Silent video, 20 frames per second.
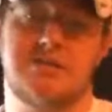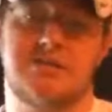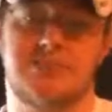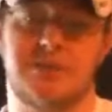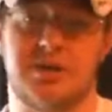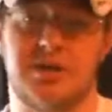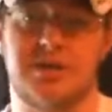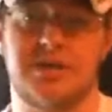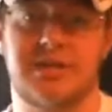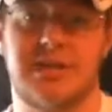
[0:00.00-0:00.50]

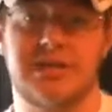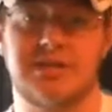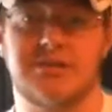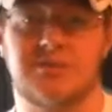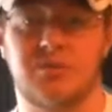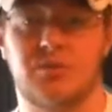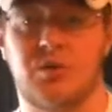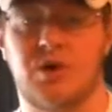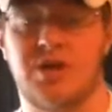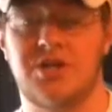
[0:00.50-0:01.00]
but thanks
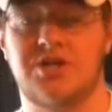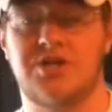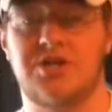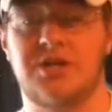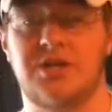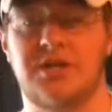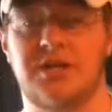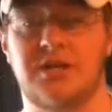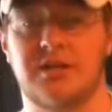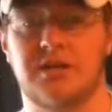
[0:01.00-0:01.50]
for
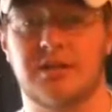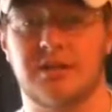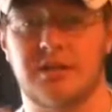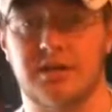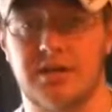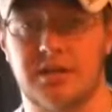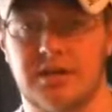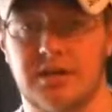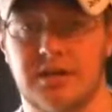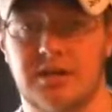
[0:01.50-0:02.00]
watching.
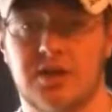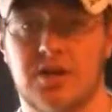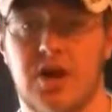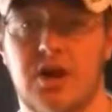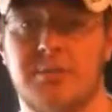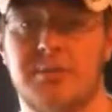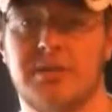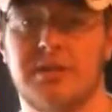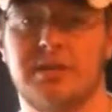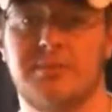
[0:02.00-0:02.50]

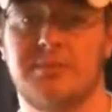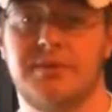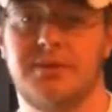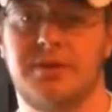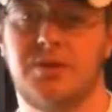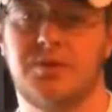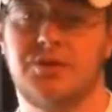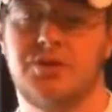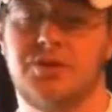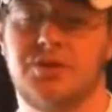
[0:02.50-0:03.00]
Comment, let me
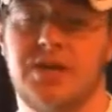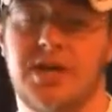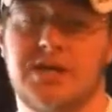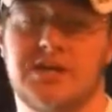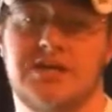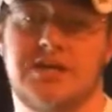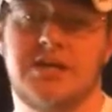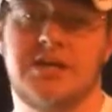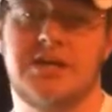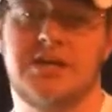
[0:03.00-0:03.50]
know what you
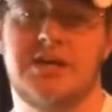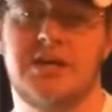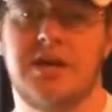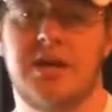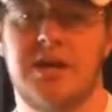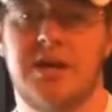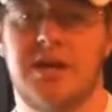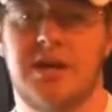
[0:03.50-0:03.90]
guys think.